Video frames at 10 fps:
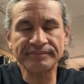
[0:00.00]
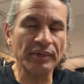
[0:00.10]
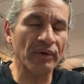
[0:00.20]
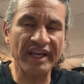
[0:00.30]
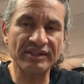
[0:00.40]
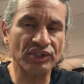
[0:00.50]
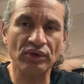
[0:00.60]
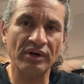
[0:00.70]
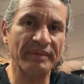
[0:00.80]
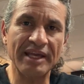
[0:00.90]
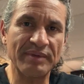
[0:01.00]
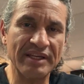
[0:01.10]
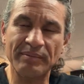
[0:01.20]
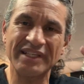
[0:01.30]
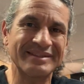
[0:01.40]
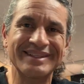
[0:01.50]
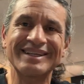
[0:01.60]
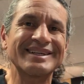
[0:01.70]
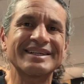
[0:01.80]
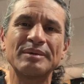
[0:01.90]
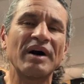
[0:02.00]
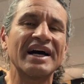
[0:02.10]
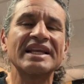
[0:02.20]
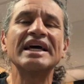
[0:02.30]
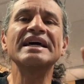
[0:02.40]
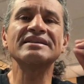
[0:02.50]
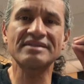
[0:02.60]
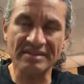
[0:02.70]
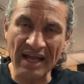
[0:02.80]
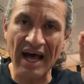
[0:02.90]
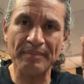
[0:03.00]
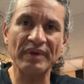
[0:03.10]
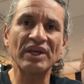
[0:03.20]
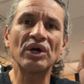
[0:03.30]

Okay, sure, maybe, but come on, stop